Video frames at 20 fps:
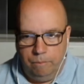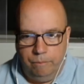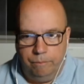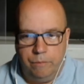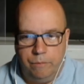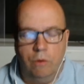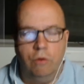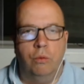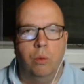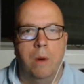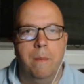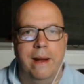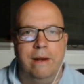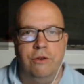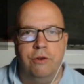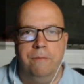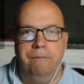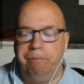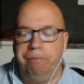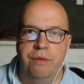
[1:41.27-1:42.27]
Just want to
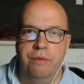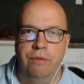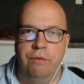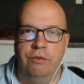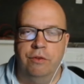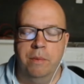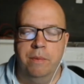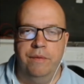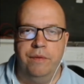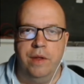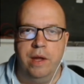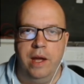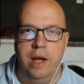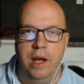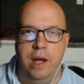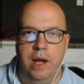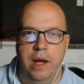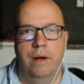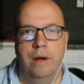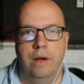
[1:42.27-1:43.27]
mention some of
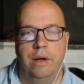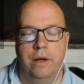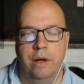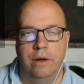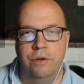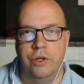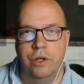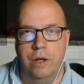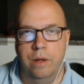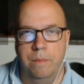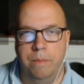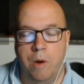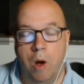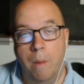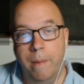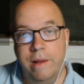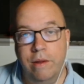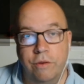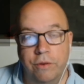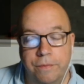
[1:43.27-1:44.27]
the YouTube
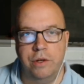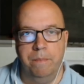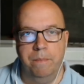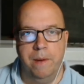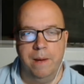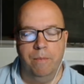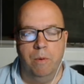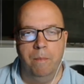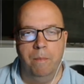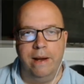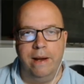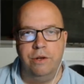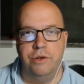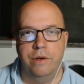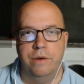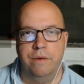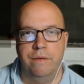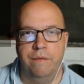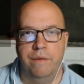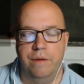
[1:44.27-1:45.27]
comments. People
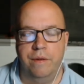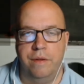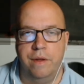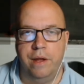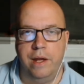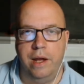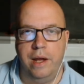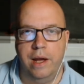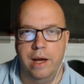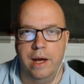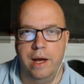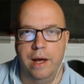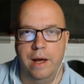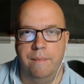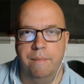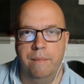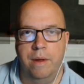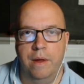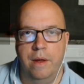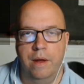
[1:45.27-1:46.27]
mentioned that the
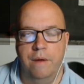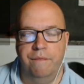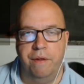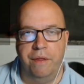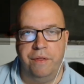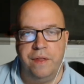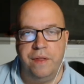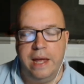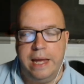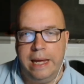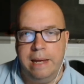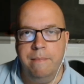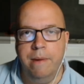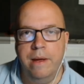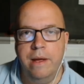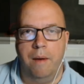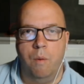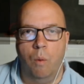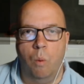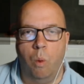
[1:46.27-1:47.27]
theme
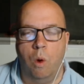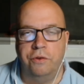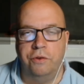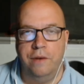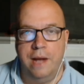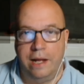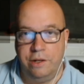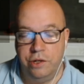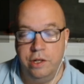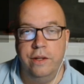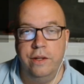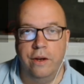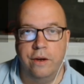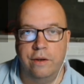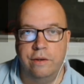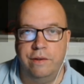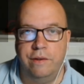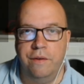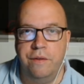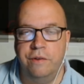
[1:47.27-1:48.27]
wasn't actually done
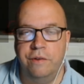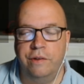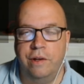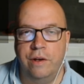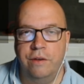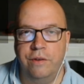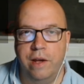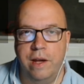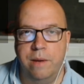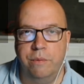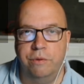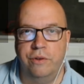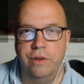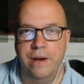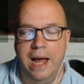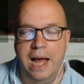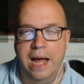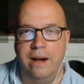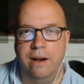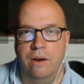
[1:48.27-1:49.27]
on a synthesizer. It was
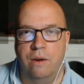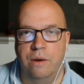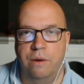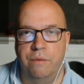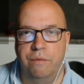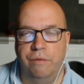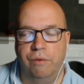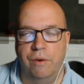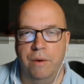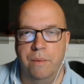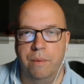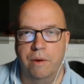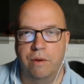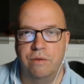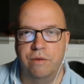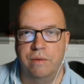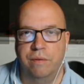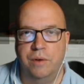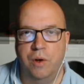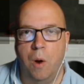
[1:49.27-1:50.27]
done analog through
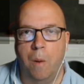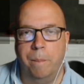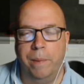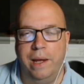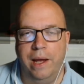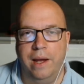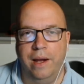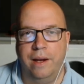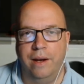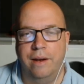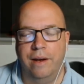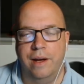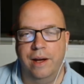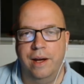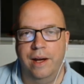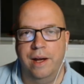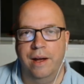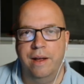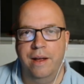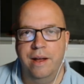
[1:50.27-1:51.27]
lots of copying
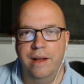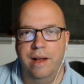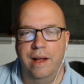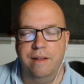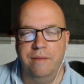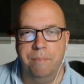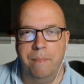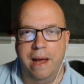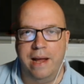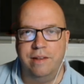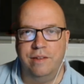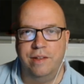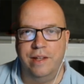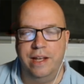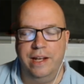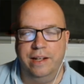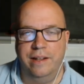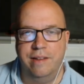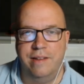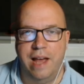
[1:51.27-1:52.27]
and
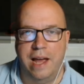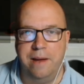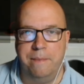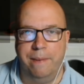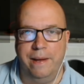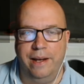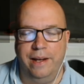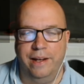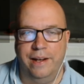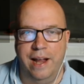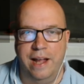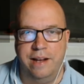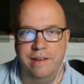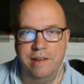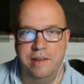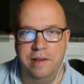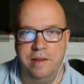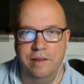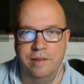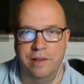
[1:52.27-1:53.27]
pasting and taping and
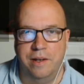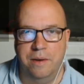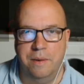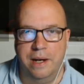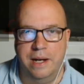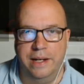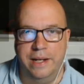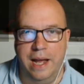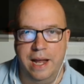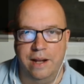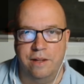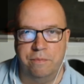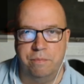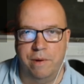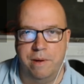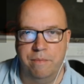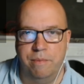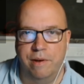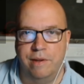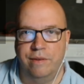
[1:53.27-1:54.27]
editing. So yeah, that's
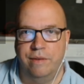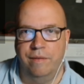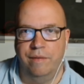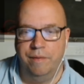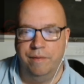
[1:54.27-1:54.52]
pretty impressive.